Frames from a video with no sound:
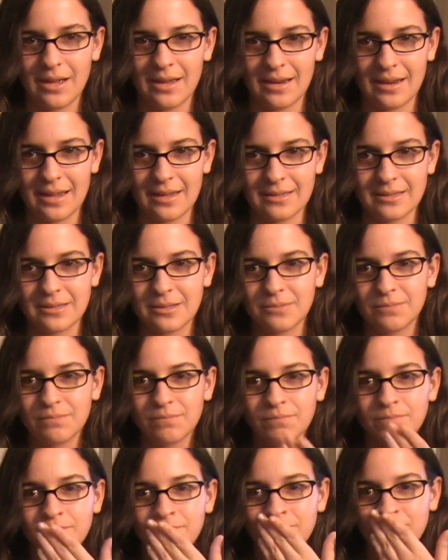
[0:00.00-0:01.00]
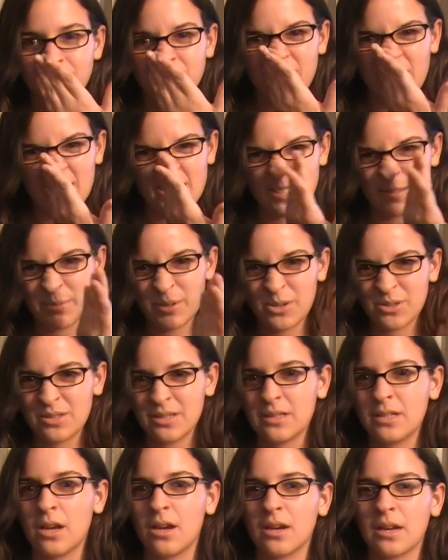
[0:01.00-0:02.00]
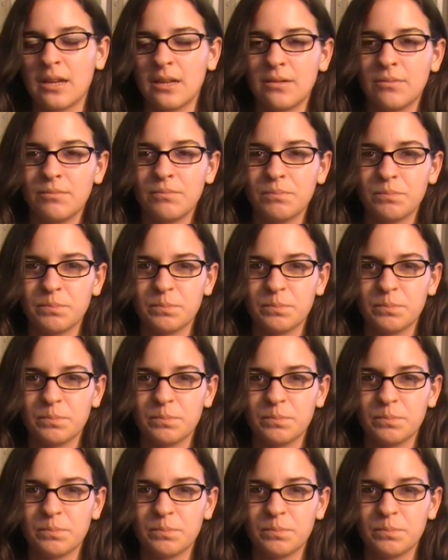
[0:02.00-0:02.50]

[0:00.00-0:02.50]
I guess, as opposed to talking